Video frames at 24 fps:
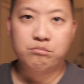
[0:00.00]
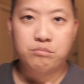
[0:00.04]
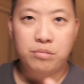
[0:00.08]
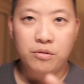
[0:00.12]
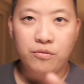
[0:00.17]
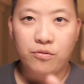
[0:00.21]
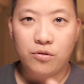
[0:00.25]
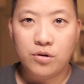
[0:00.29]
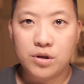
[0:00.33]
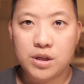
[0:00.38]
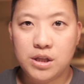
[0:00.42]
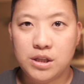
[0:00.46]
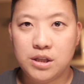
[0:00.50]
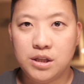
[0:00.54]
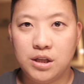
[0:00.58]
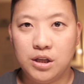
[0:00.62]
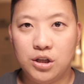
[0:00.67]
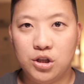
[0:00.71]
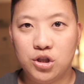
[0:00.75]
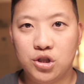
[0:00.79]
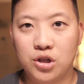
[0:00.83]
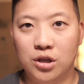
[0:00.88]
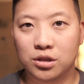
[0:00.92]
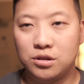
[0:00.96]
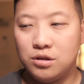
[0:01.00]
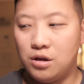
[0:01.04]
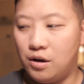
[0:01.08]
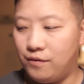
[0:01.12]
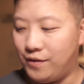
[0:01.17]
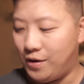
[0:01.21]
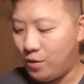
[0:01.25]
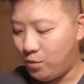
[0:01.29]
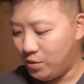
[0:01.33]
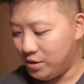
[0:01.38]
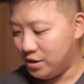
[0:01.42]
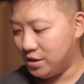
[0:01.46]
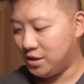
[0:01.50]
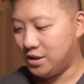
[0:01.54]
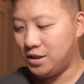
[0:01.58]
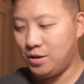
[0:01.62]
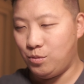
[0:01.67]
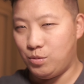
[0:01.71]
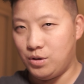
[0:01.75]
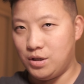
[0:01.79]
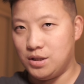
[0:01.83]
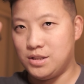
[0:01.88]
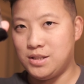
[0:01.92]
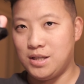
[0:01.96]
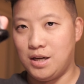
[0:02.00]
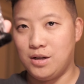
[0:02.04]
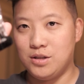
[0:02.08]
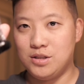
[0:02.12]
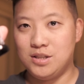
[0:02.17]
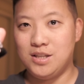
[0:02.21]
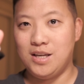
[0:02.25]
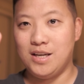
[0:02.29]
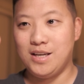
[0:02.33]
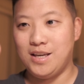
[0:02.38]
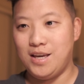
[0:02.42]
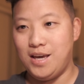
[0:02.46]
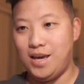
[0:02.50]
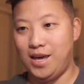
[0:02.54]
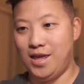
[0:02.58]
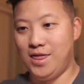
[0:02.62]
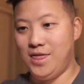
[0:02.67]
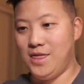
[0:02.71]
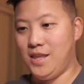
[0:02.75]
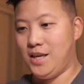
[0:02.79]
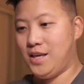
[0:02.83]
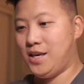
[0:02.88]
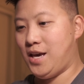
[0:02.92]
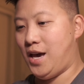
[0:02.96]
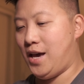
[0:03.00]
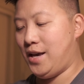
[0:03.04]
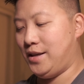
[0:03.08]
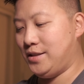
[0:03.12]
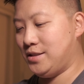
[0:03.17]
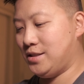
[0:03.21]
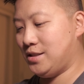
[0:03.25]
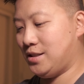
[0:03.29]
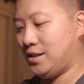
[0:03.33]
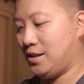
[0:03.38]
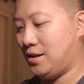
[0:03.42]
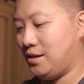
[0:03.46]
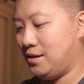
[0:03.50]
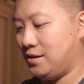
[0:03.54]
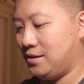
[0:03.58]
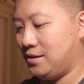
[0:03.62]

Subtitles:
Before this thing shuts off, I want to see what it sounds like in the case.